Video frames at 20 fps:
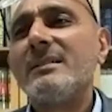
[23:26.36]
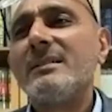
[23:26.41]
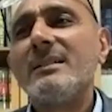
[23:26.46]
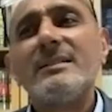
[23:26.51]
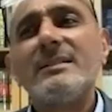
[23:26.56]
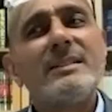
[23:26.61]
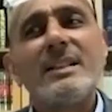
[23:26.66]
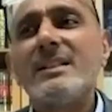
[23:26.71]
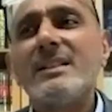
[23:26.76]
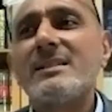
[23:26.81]

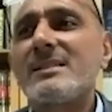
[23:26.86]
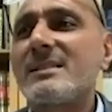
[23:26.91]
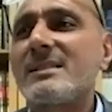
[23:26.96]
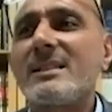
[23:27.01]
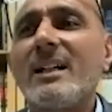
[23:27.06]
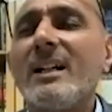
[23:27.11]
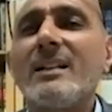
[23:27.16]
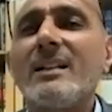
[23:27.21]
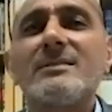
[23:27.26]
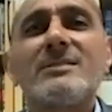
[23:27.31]
didn't
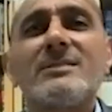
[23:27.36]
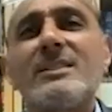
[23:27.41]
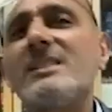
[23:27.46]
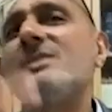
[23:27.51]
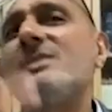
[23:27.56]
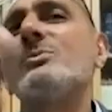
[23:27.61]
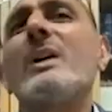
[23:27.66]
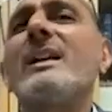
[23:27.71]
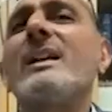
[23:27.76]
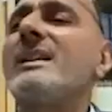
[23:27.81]
start. This
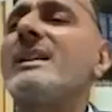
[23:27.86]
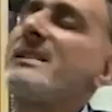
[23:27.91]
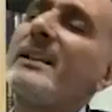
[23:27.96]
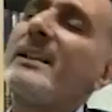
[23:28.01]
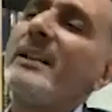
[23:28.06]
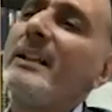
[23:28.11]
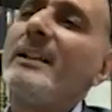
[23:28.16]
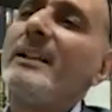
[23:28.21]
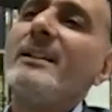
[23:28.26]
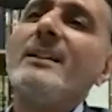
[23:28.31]
is why they
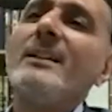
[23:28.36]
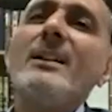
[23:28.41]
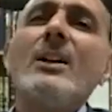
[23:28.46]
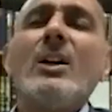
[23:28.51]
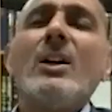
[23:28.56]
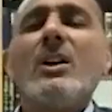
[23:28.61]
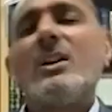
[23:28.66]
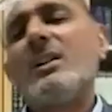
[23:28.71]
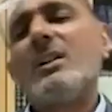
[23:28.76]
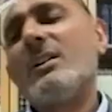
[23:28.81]
say,
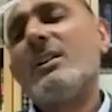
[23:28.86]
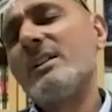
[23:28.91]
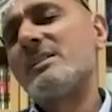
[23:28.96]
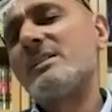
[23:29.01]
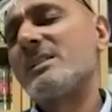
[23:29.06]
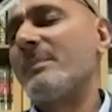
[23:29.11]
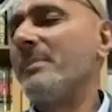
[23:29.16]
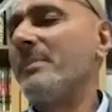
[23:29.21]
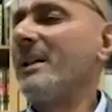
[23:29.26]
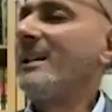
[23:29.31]
oh, it's
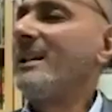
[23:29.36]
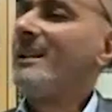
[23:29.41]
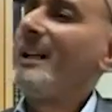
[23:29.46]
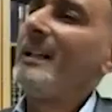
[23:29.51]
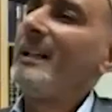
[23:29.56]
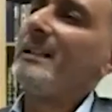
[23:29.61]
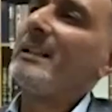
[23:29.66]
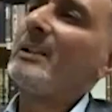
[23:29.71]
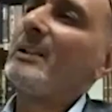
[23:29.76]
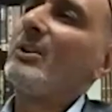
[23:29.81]
a bit
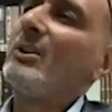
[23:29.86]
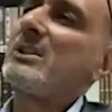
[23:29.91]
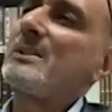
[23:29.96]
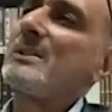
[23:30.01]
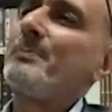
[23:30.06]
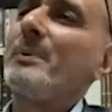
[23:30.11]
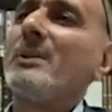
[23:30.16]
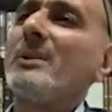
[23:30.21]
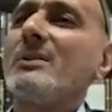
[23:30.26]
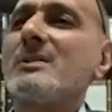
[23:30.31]
like the
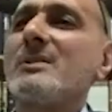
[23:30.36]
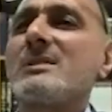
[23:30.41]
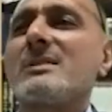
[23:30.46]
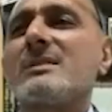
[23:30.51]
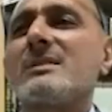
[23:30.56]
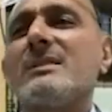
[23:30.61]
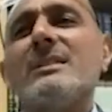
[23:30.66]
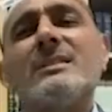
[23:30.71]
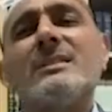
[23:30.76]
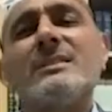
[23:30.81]

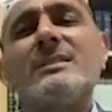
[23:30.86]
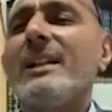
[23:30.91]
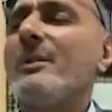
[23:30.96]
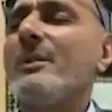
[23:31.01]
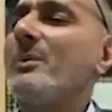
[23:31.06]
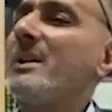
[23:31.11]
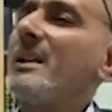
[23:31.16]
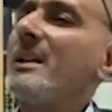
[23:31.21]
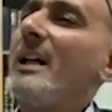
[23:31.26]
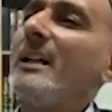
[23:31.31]
Gospels. They
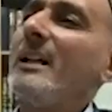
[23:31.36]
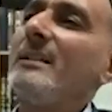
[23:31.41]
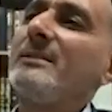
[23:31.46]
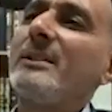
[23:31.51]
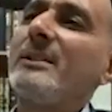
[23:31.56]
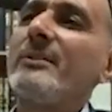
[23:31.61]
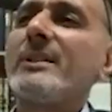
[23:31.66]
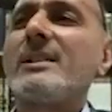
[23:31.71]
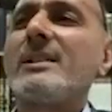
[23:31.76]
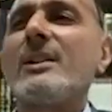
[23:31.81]
were
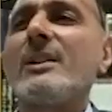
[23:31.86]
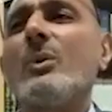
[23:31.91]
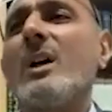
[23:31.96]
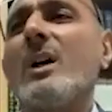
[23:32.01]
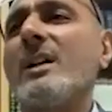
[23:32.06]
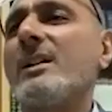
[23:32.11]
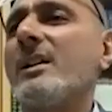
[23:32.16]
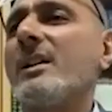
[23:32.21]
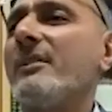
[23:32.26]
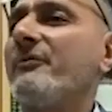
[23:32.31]
written
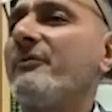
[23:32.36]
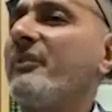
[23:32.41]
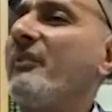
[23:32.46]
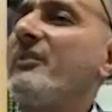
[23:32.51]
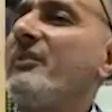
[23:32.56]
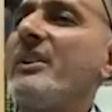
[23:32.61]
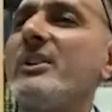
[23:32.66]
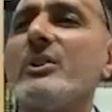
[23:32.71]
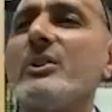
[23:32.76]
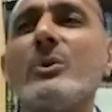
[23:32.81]

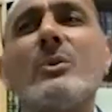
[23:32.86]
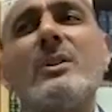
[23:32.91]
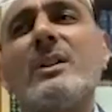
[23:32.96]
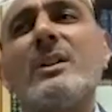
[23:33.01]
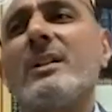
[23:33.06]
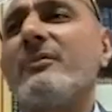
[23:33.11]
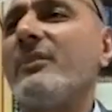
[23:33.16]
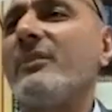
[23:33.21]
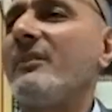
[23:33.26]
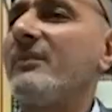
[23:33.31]
150,
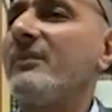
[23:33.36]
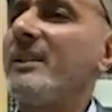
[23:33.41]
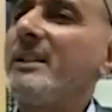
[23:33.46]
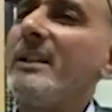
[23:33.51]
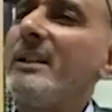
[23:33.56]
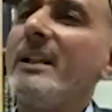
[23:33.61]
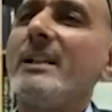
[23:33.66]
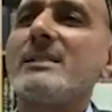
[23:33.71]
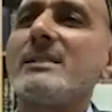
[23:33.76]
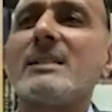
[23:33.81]
250
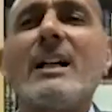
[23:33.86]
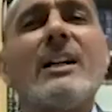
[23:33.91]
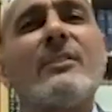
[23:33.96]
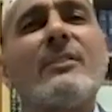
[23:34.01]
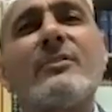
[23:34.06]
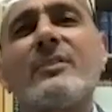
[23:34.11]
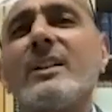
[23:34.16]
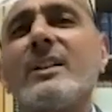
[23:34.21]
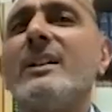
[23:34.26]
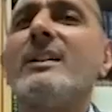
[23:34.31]
years
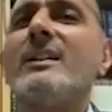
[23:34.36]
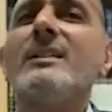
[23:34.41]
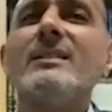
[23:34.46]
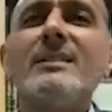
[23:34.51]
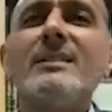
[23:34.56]
after,